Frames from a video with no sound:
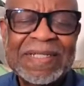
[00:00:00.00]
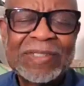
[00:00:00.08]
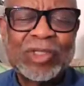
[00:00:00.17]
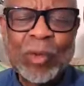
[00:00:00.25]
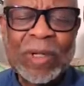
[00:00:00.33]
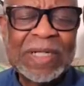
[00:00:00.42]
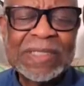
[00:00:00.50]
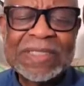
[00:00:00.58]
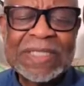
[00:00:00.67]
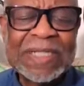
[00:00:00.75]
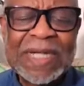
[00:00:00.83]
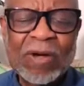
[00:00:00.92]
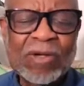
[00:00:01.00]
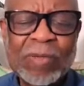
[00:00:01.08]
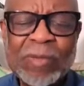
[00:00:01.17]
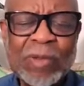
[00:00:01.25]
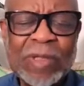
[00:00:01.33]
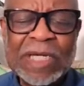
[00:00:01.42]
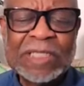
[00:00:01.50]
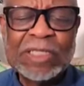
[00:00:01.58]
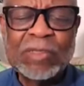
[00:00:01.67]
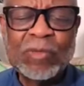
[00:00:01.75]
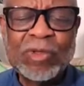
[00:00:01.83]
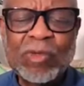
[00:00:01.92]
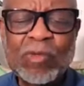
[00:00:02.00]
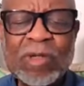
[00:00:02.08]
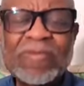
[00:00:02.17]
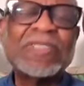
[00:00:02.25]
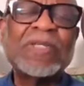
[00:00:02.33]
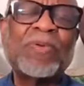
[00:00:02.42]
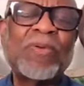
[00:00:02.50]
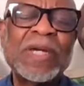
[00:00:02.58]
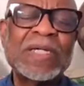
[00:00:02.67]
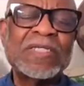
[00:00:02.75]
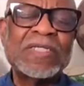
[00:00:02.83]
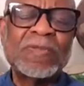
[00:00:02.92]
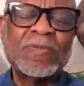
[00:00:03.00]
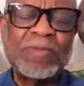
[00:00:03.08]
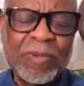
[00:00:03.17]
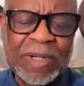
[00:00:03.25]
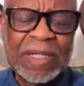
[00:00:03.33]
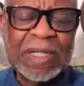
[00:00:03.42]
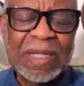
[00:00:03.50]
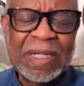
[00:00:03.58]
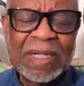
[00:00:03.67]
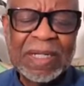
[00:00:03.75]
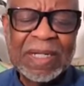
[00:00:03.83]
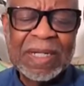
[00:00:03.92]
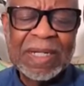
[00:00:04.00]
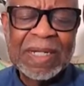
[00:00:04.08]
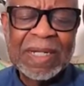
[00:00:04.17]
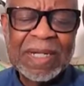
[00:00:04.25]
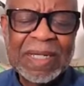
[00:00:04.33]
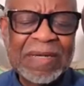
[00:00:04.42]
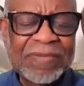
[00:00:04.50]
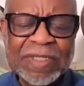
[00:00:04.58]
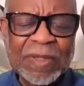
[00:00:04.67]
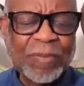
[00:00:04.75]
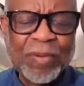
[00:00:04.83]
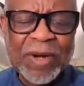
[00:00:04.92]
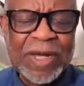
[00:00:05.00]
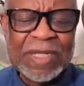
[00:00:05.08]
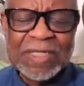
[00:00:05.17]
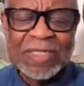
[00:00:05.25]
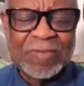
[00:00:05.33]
don't let us end our communication with you. Give us a praying spirit. Give us a praying,